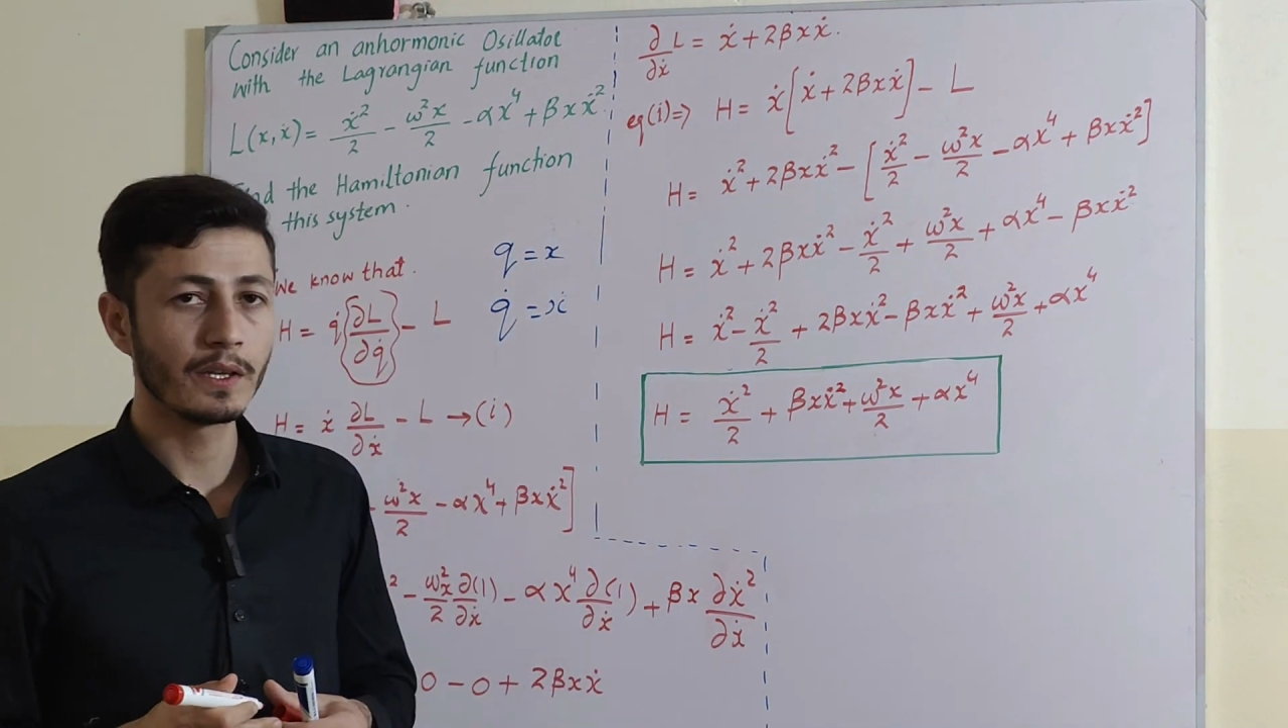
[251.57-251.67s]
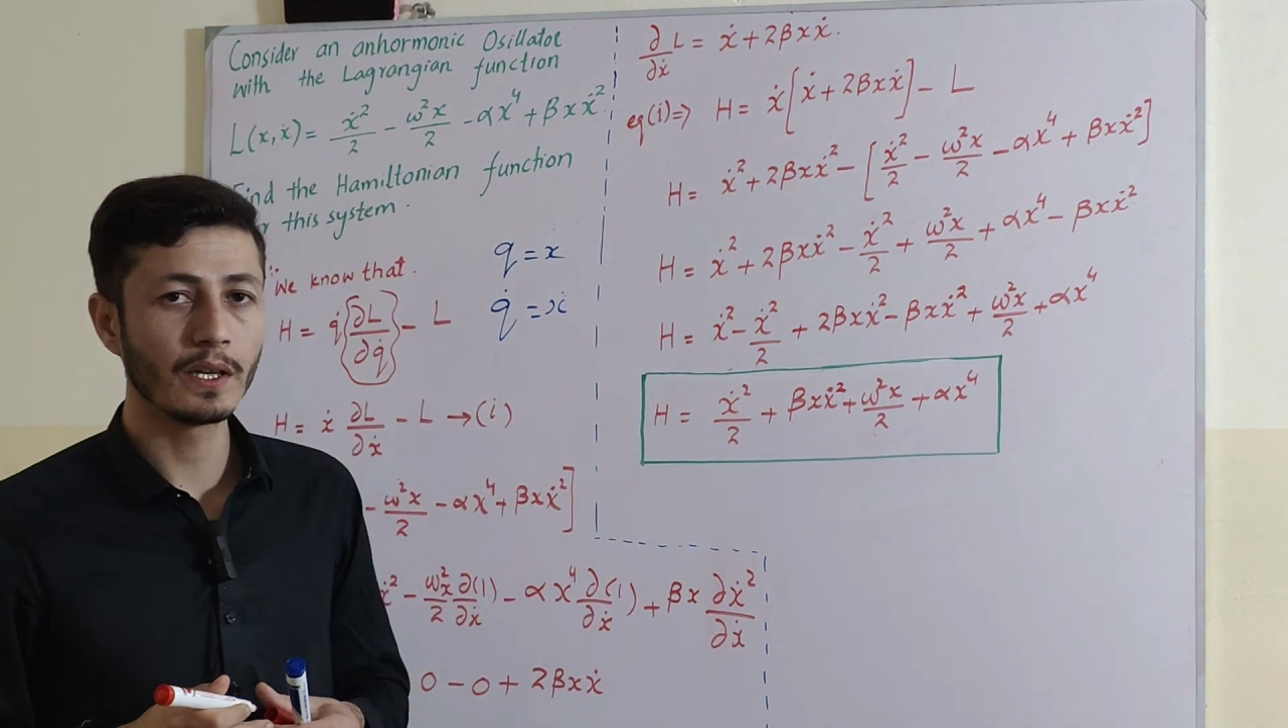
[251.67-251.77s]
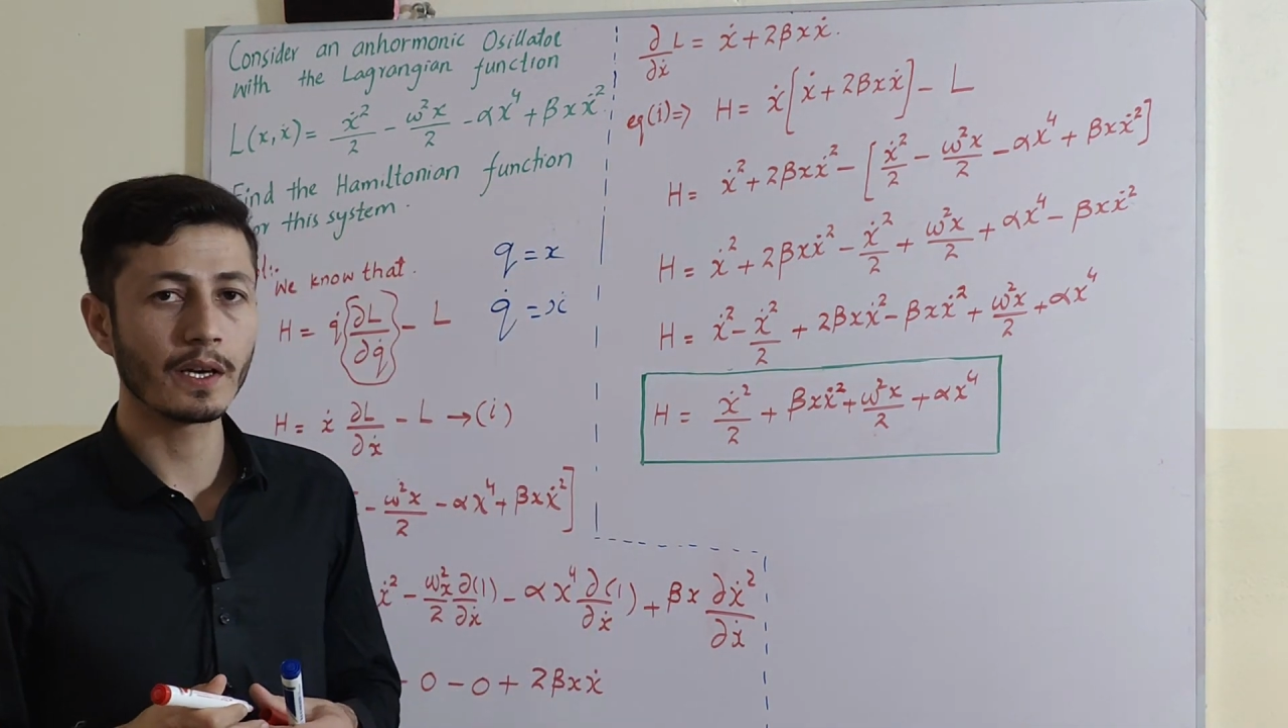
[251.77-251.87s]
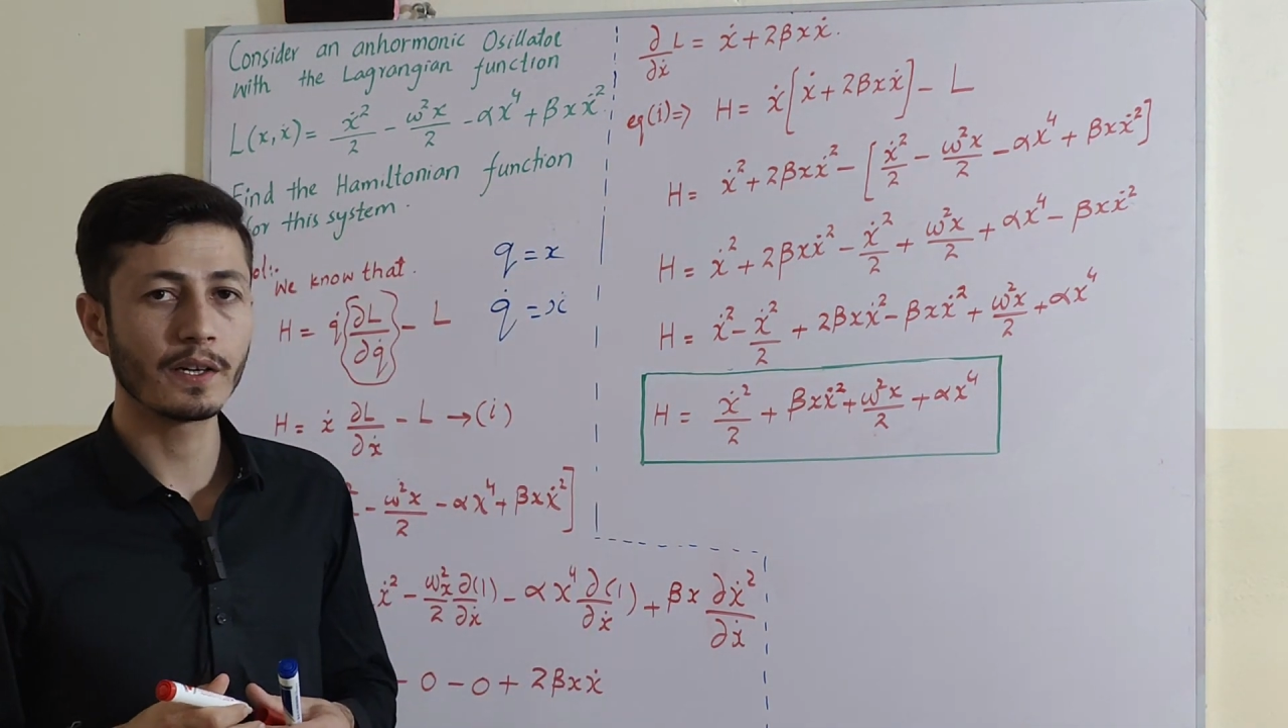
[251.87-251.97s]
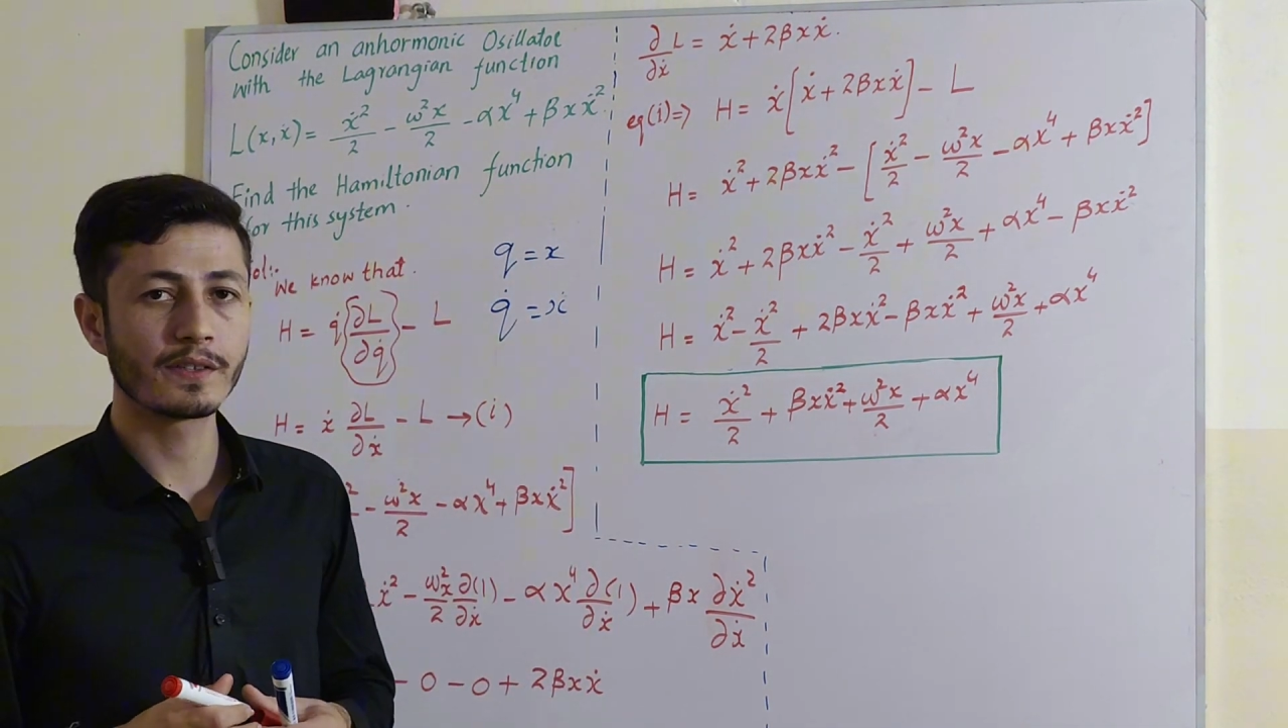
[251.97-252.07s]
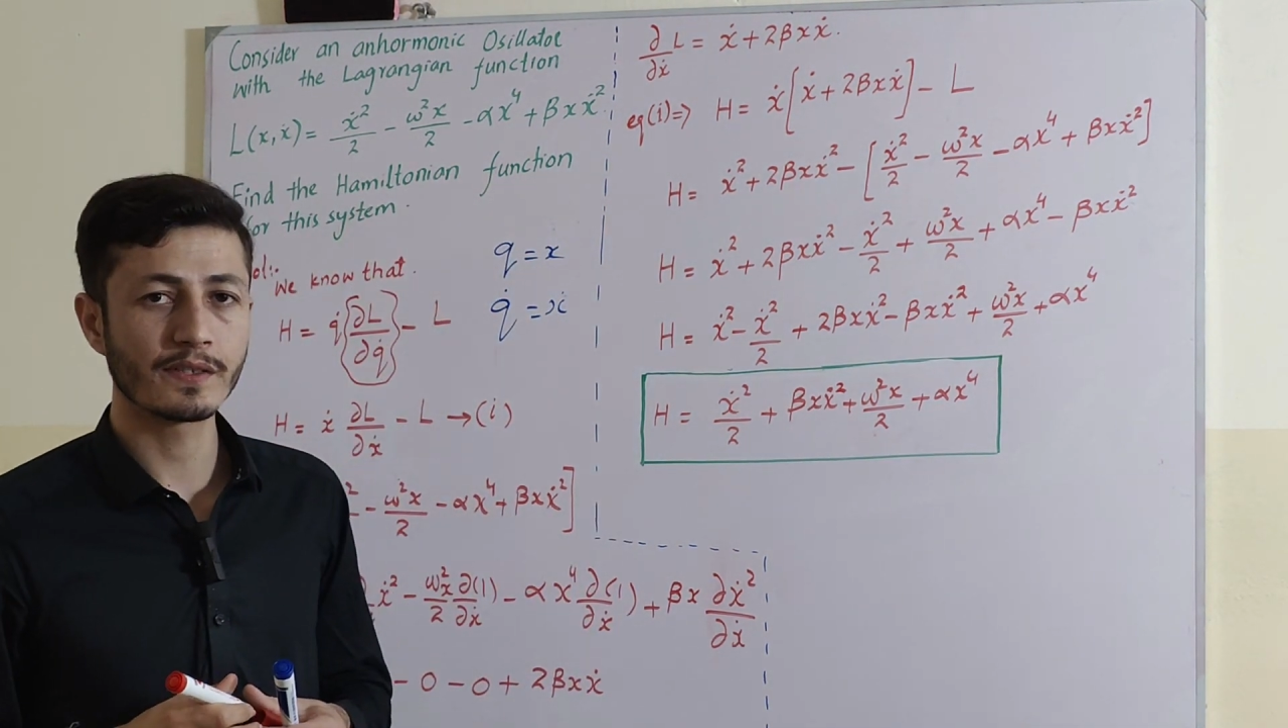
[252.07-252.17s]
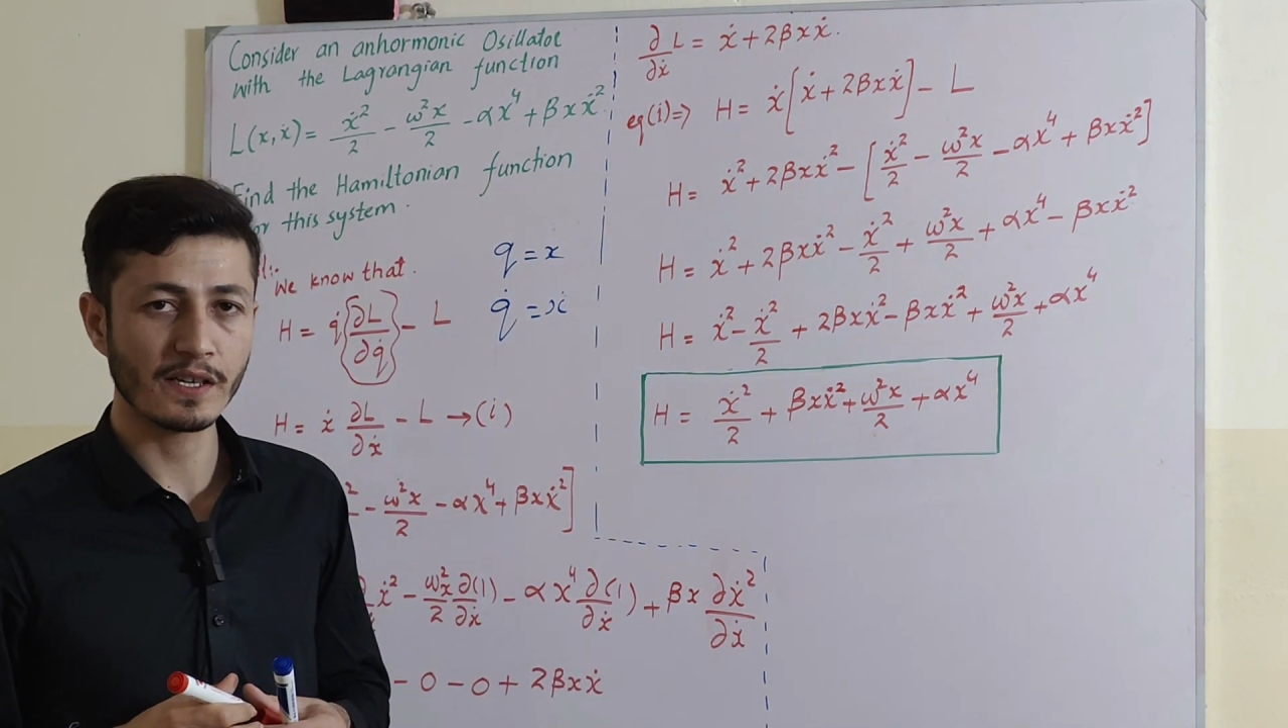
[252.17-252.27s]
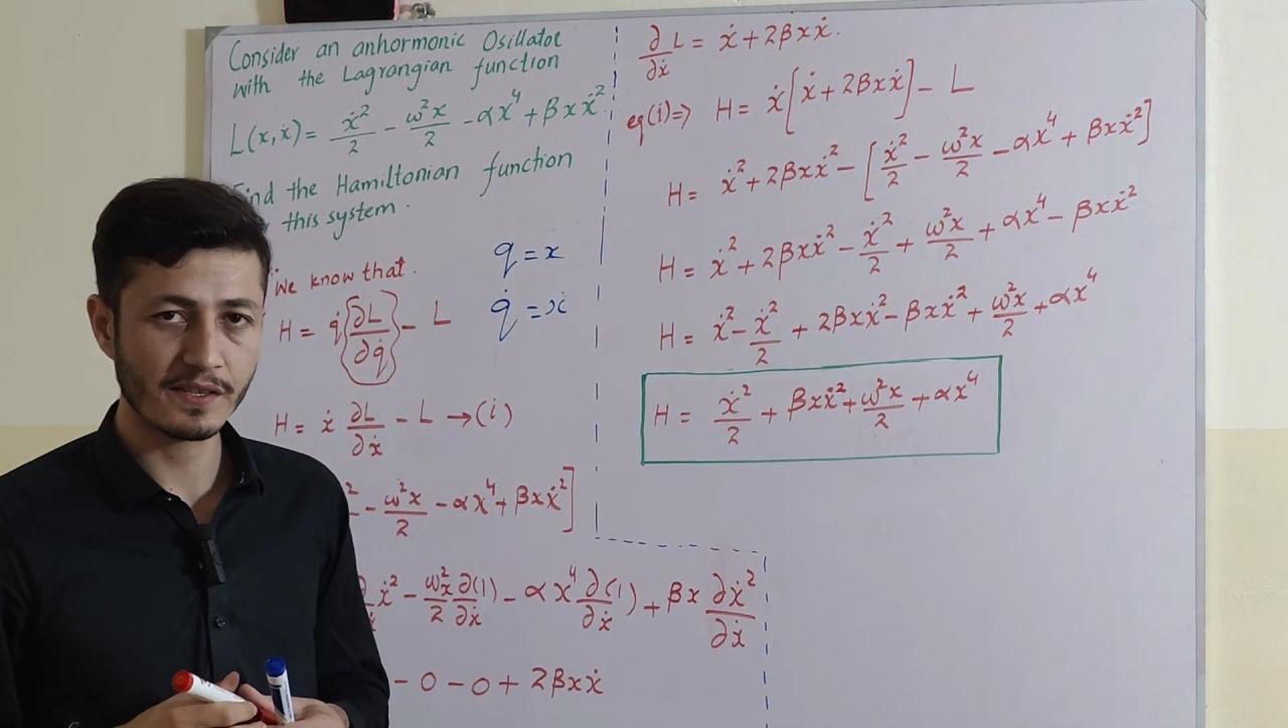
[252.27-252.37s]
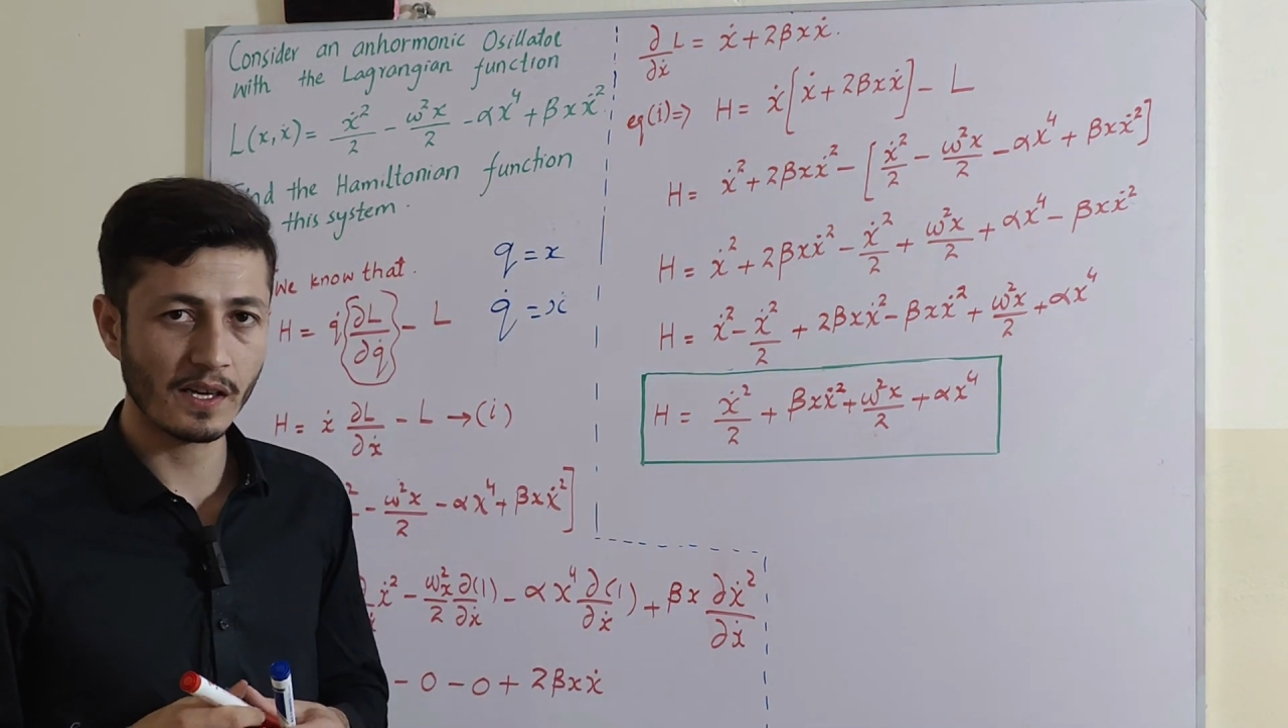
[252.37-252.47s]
Here it's not